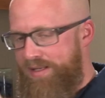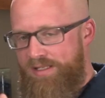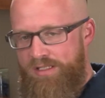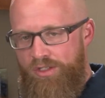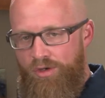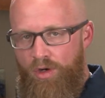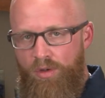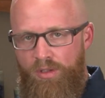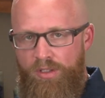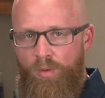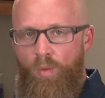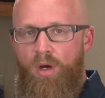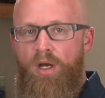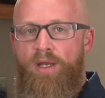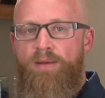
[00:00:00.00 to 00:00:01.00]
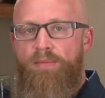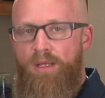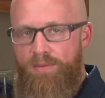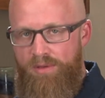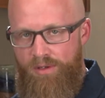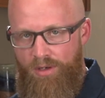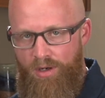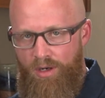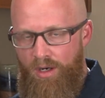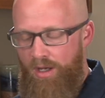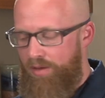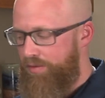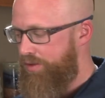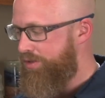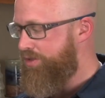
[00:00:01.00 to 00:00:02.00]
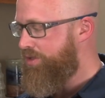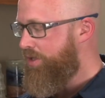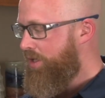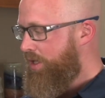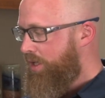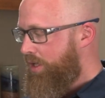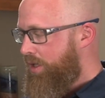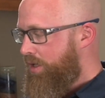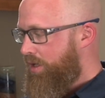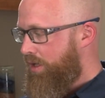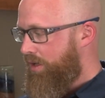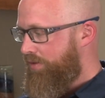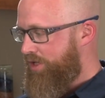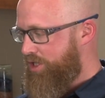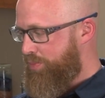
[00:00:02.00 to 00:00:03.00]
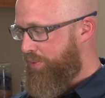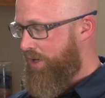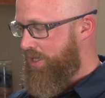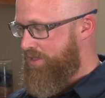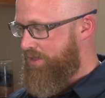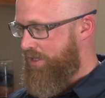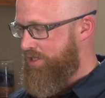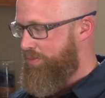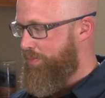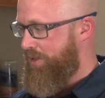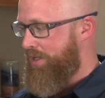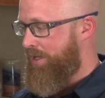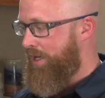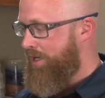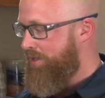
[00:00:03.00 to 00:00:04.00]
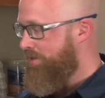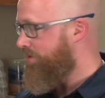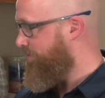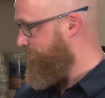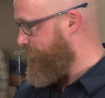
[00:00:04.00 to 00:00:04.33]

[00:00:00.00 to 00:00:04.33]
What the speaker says: it's your only one, maybe there are others, this process begins,